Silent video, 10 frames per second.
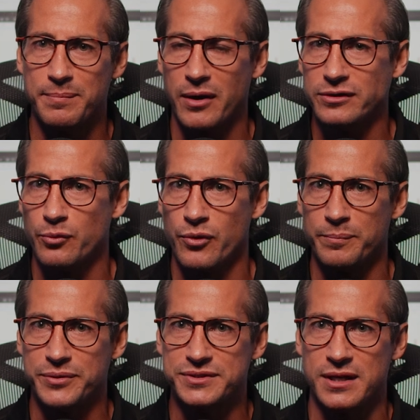about the
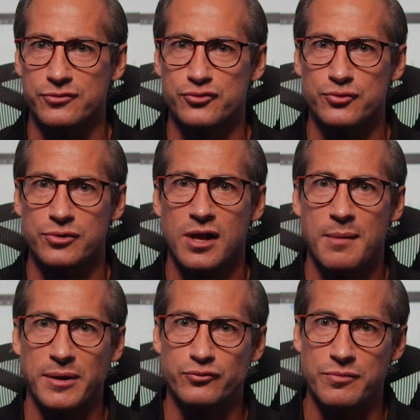1% rule,
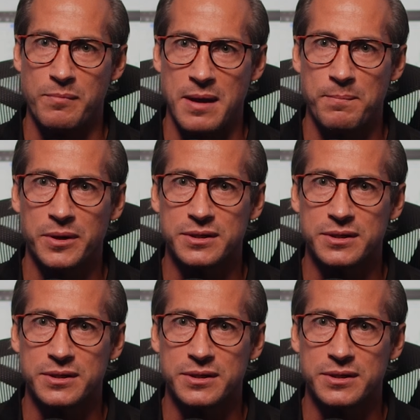but remember